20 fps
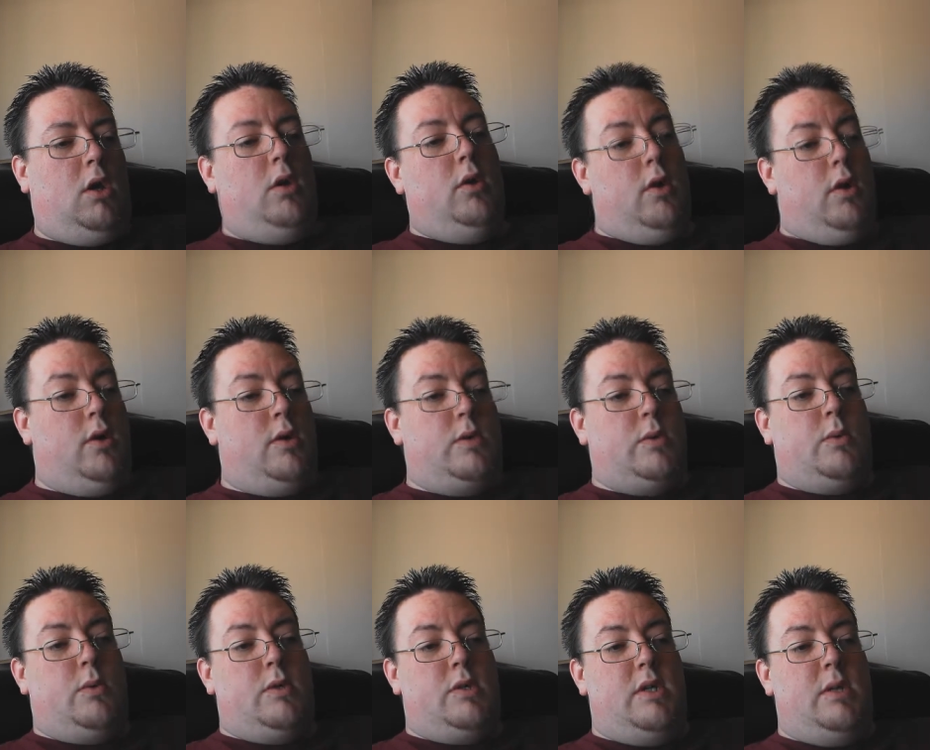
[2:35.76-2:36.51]
Who
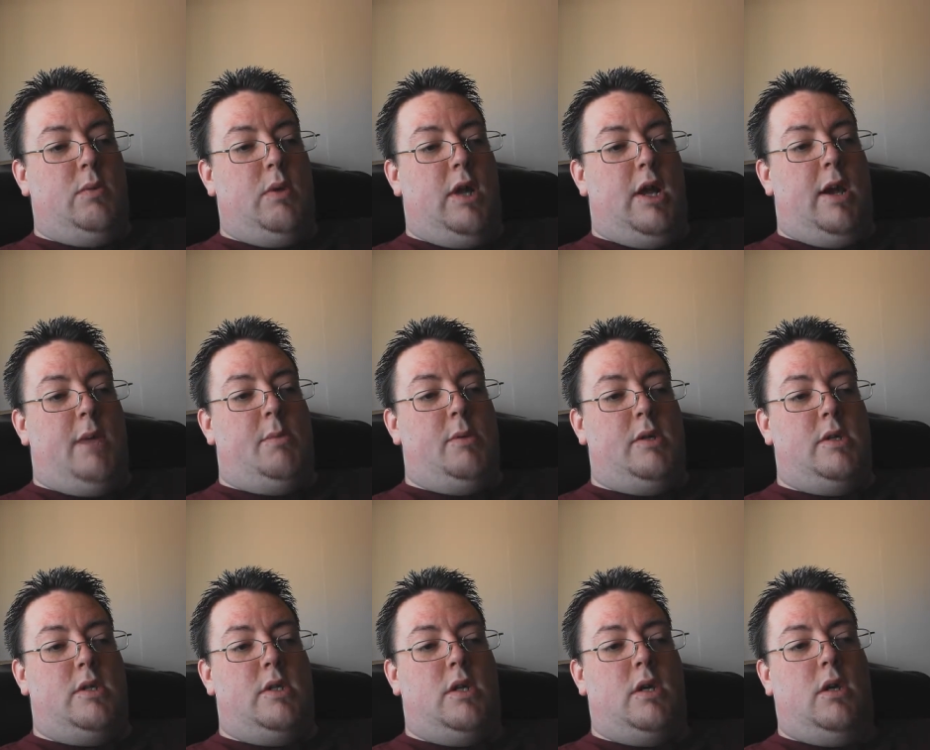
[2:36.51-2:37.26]
knows? We'll see what
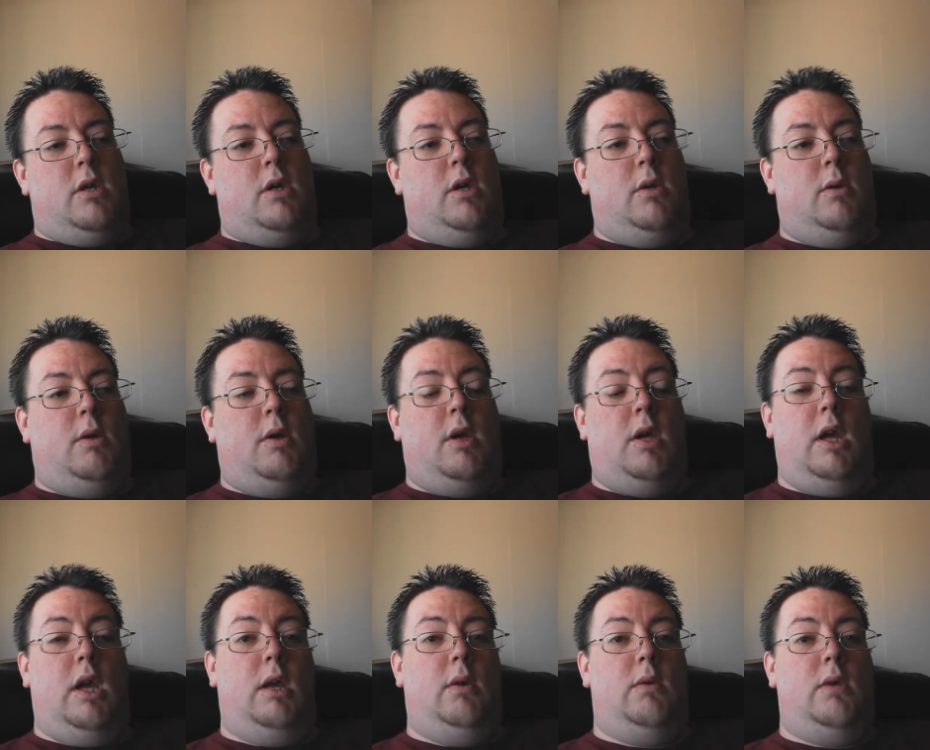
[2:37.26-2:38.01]
happens.
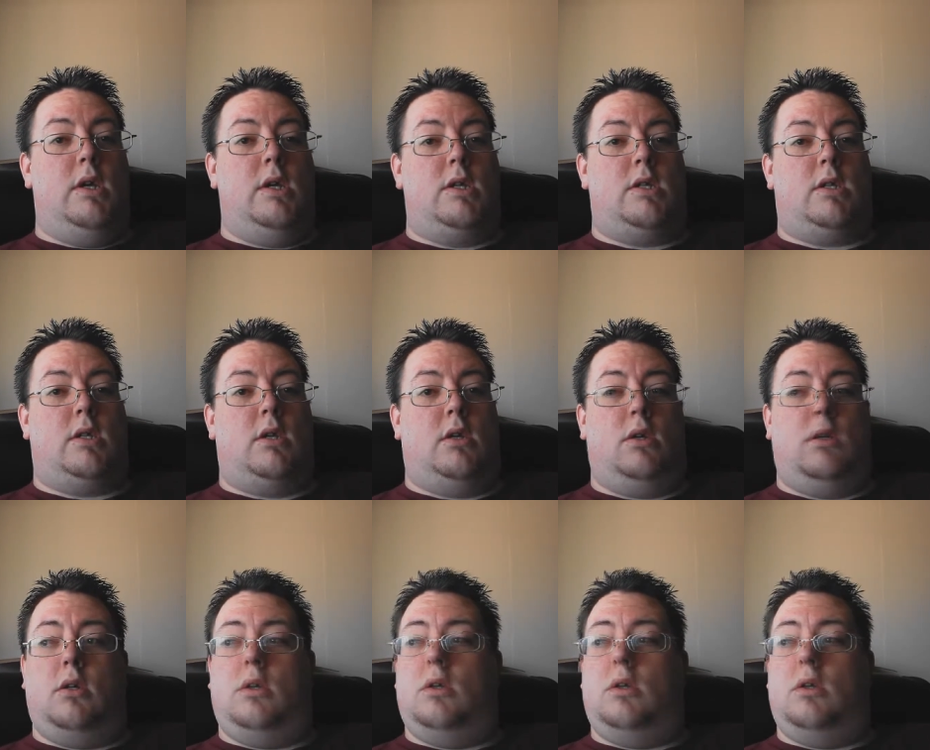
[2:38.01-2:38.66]
Anyways,